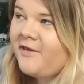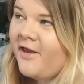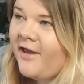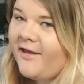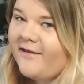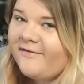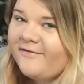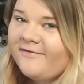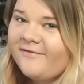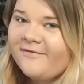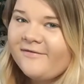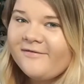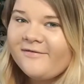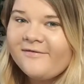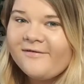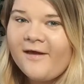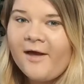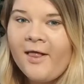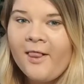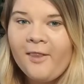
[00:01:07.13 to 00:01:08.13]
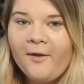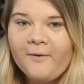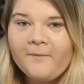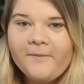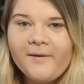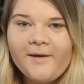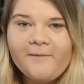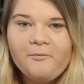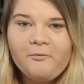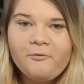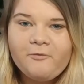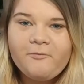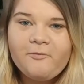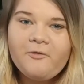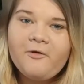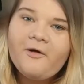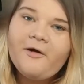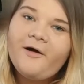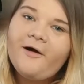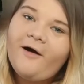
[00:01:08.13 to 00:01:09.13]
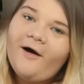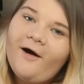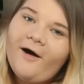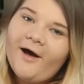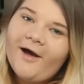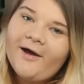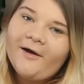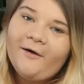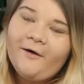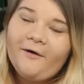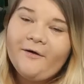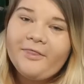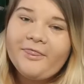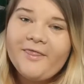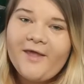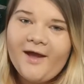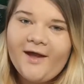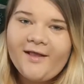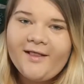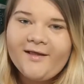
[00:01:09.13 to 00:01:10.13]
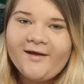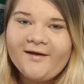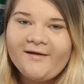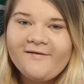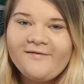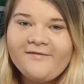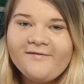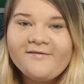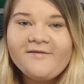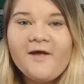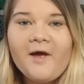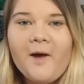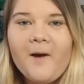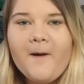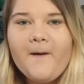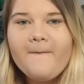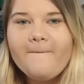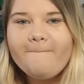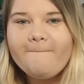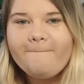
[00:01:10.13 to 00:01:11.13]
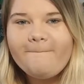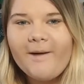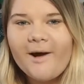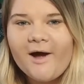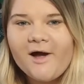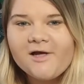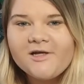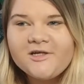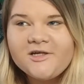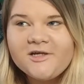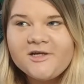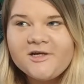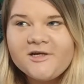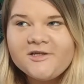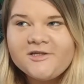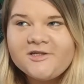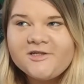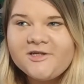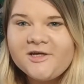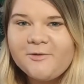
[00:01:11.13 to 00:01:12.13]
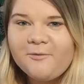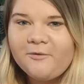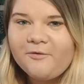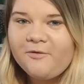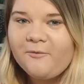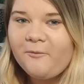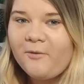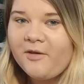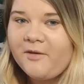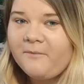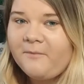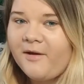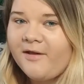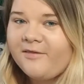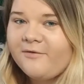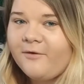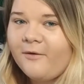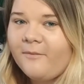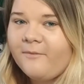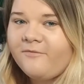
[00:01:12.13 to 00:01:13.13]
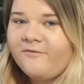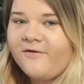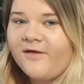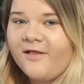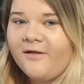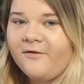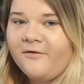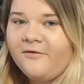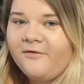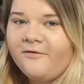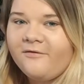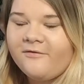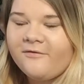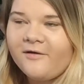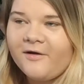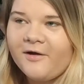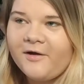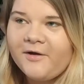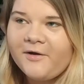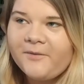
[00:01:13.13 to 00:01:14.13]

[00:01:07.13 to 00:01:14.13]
Yes, a lot of people would put her higher on their list, but she wasn't one of my top villains.